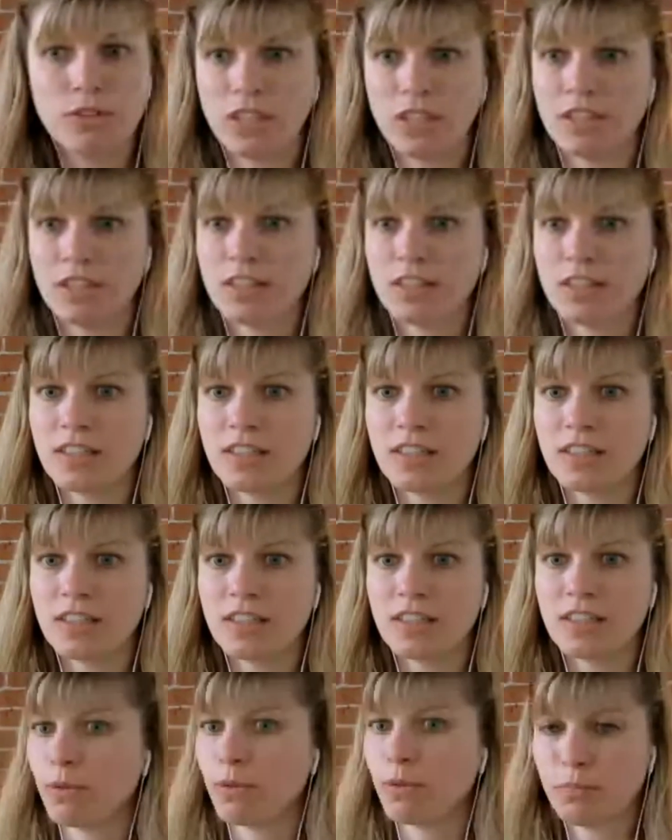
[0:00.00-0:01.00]

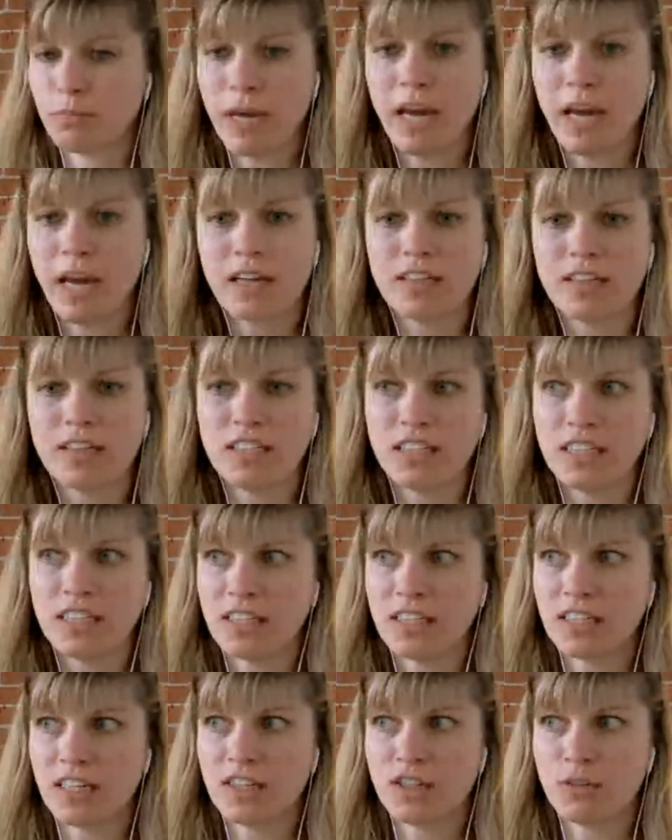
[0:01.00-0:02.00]
CSS per spec,
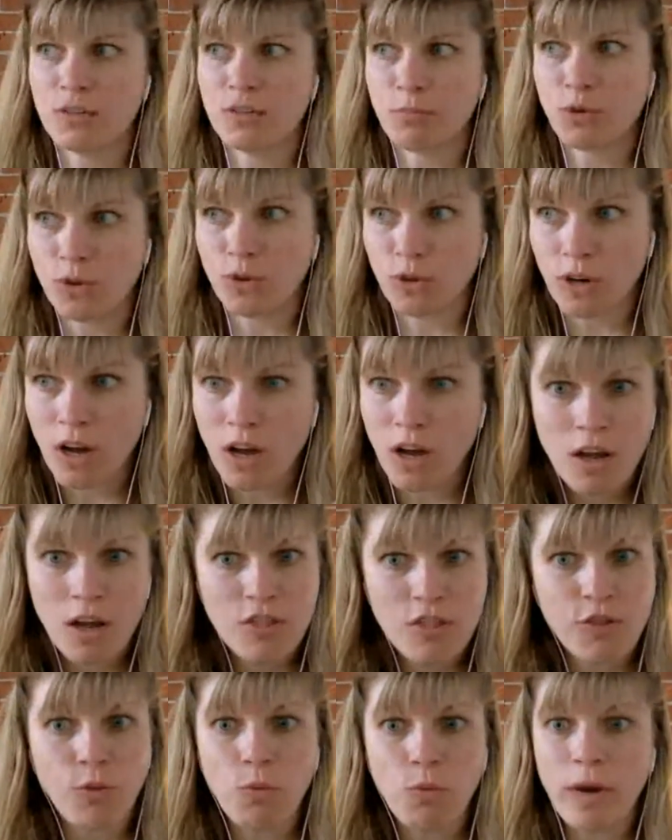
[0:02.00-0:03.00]
CSS per
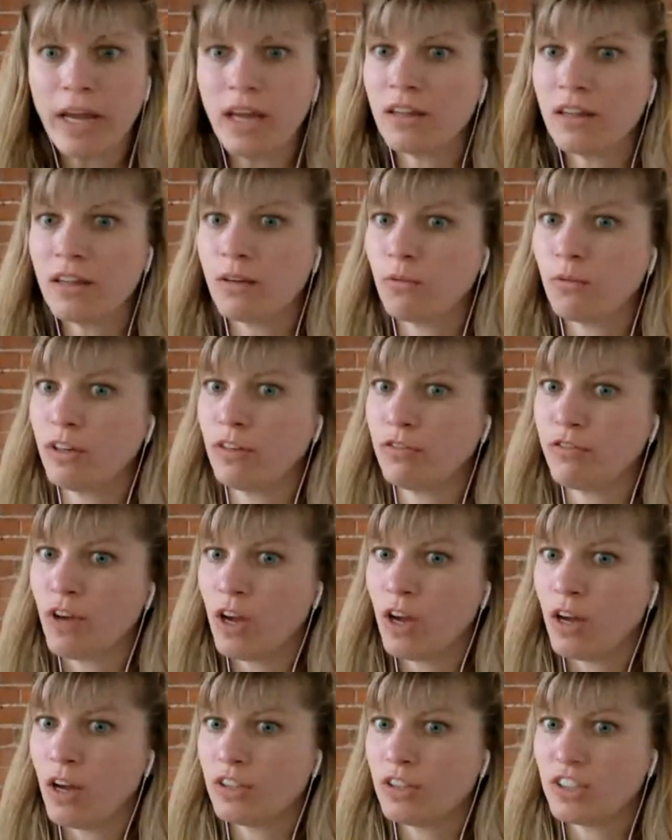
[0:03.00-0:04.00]
the way that
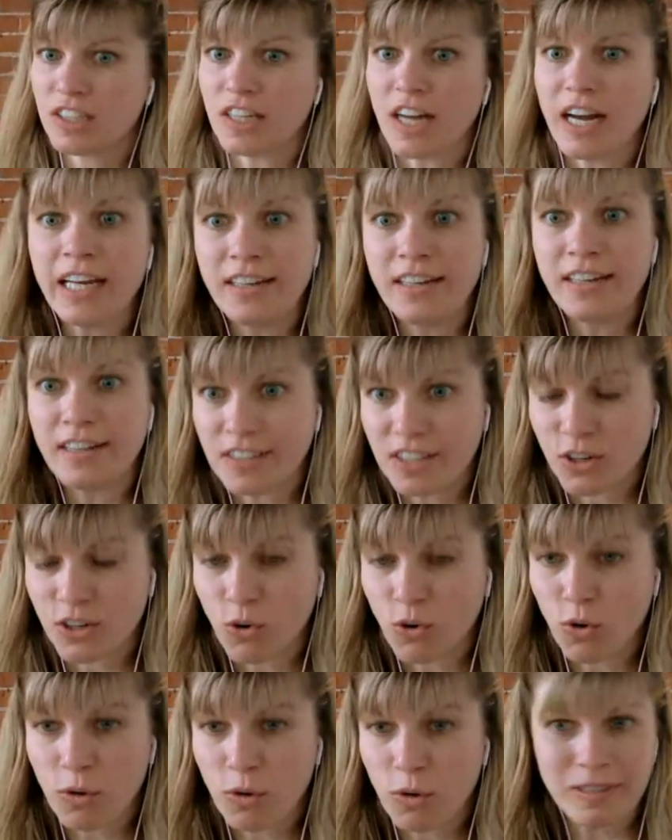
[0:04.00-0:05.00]
we've decided
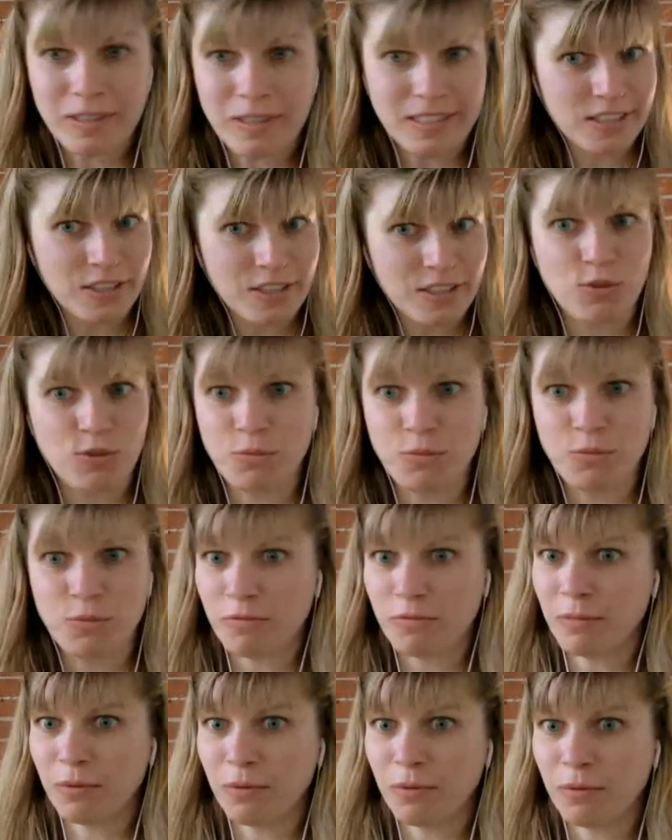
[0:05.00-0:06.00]
as a corpus, as a
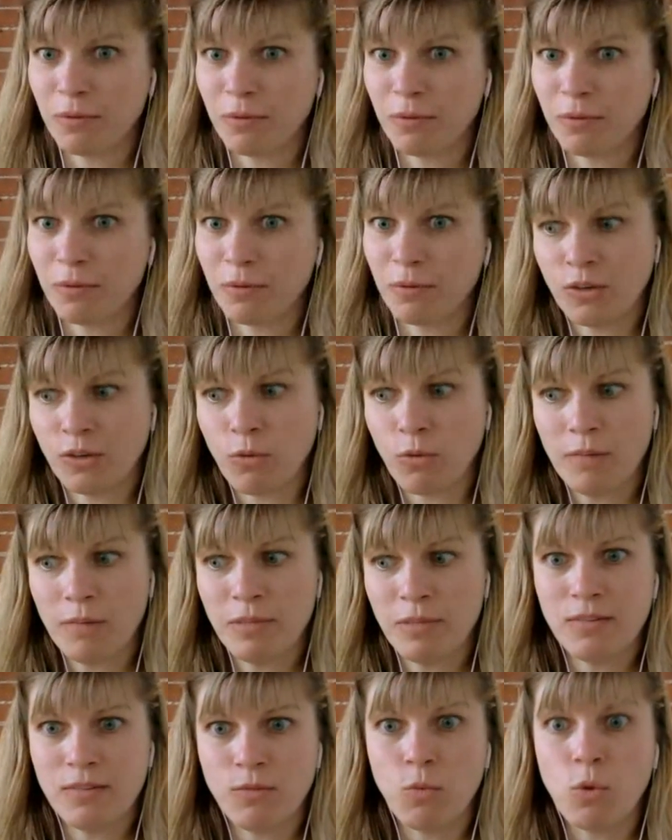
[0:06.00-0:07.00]
group of people building the
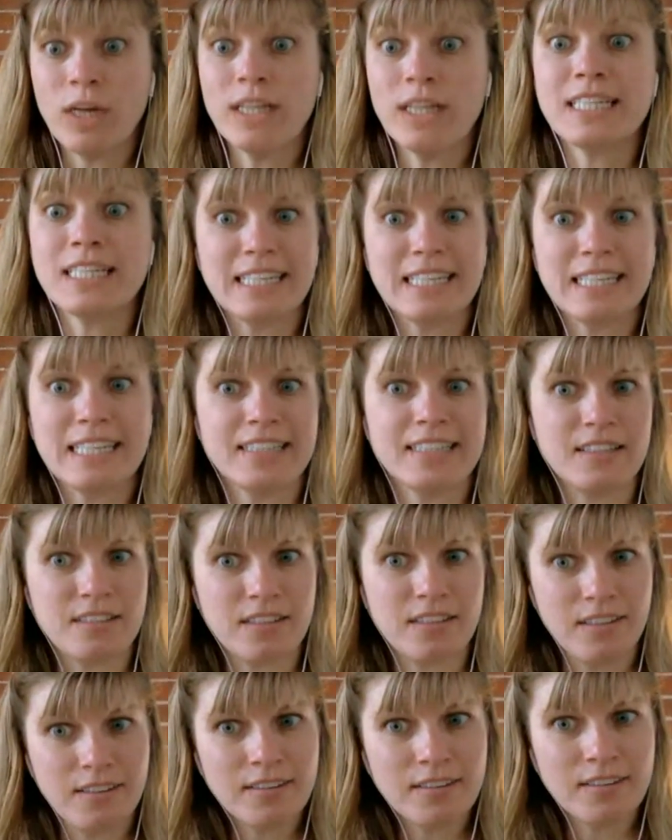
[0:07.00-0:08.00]
web, that what
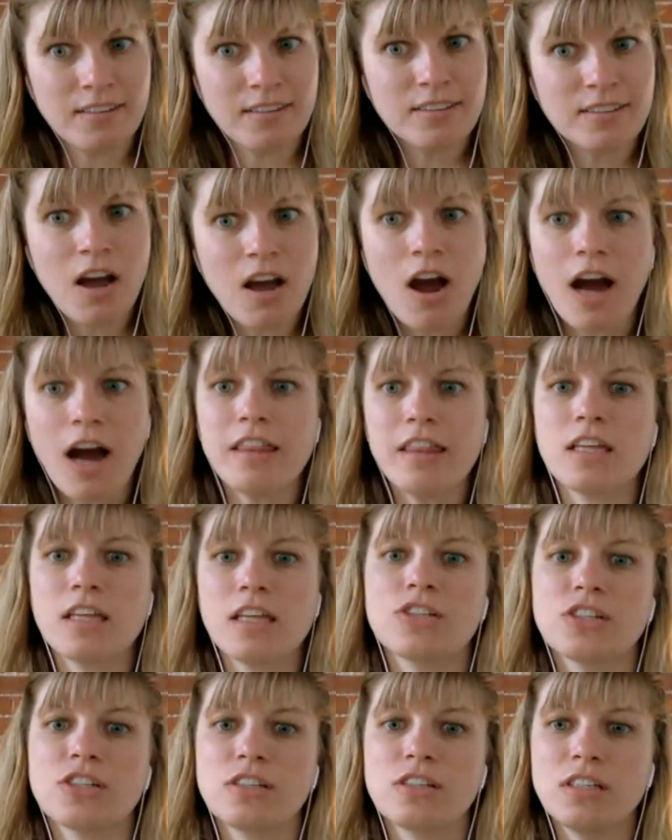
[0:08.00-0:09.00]
CSS is, I
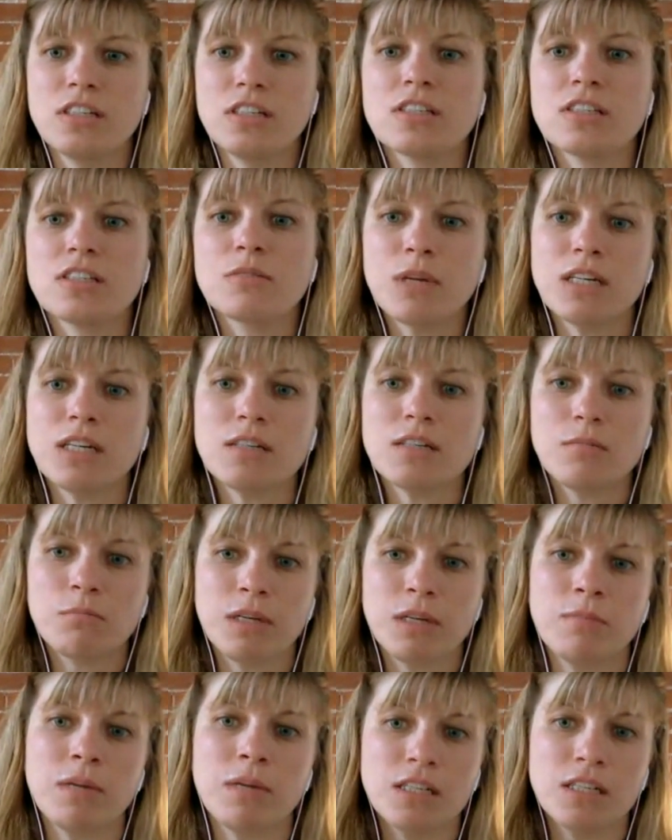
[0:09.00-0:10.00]
think just needs to
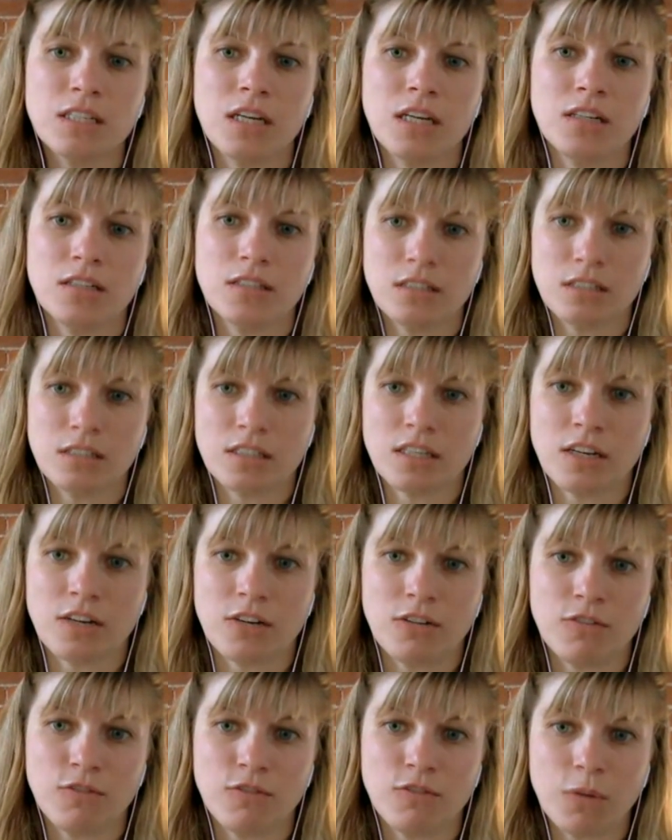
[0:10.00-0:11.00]
be maintained at the
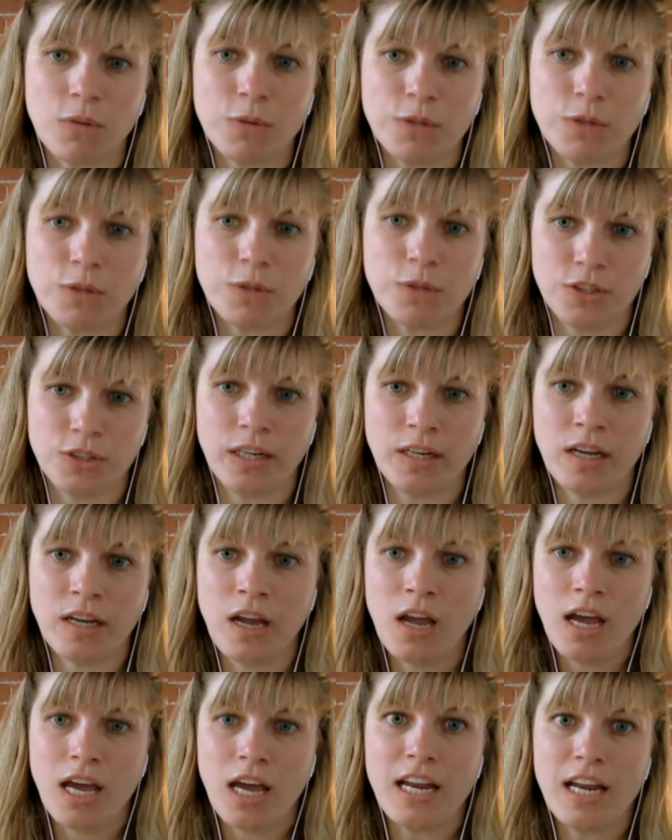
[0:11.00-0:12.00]
center of what we're
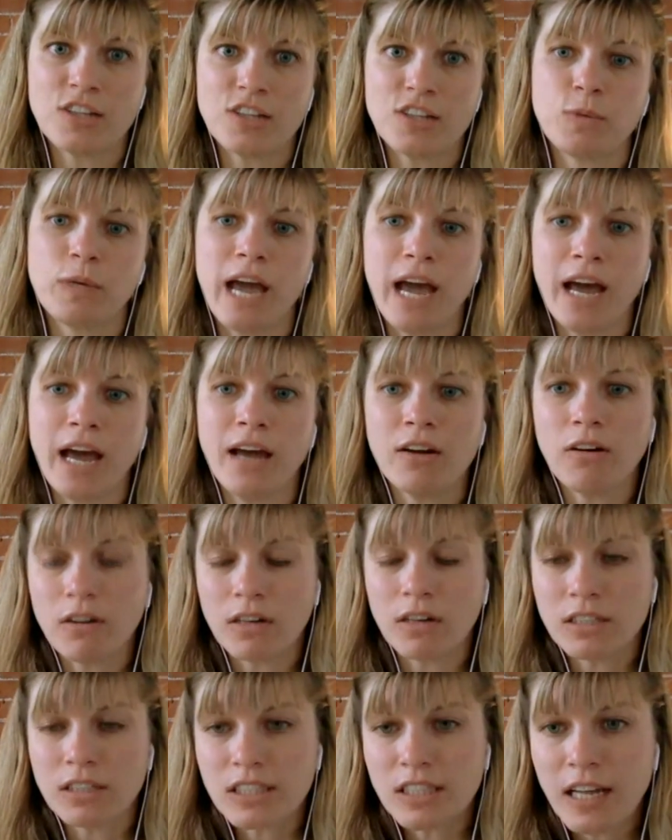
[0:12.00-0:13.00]
doing. And as we
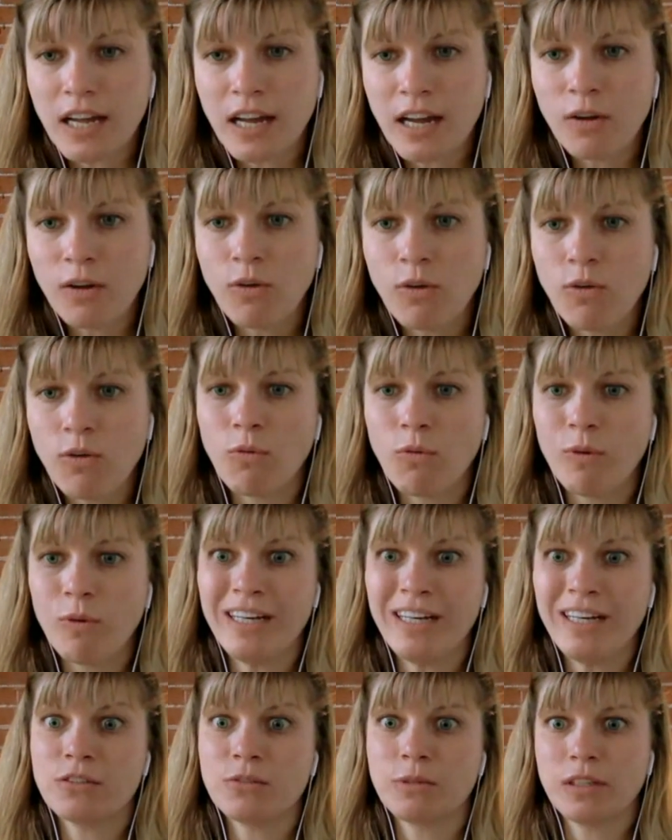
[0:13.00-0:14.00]
add on to that,
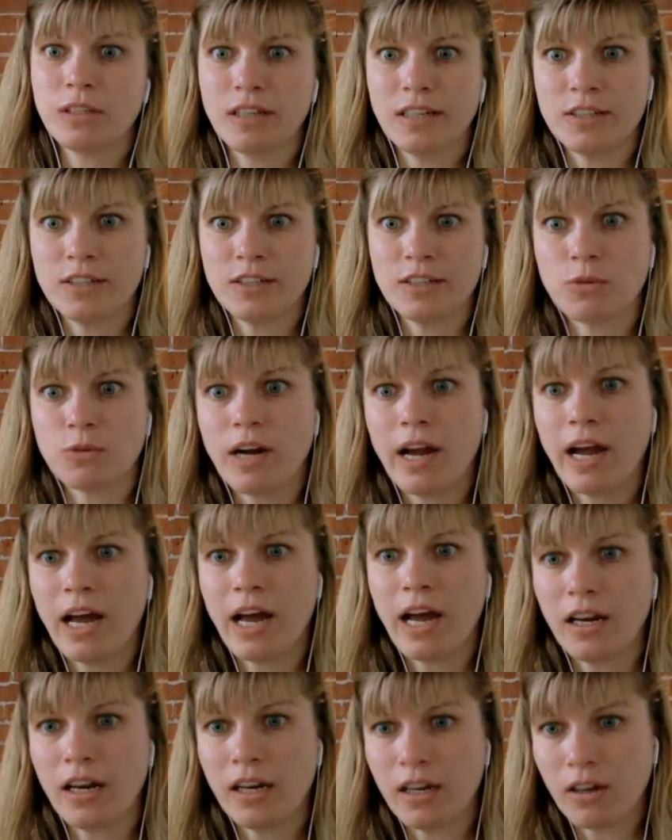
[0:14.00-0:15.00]
we need to realize we're
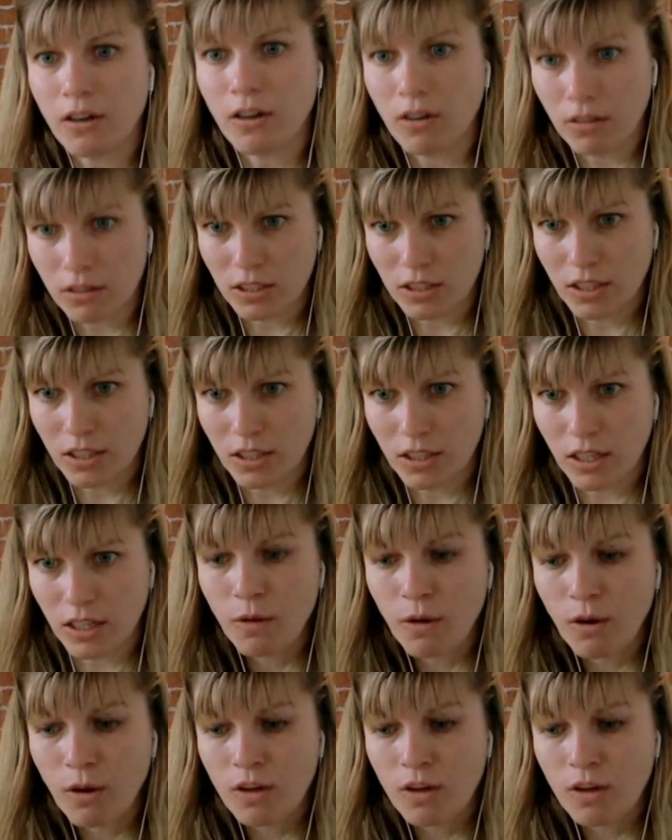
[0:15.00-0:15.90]
adding on to that.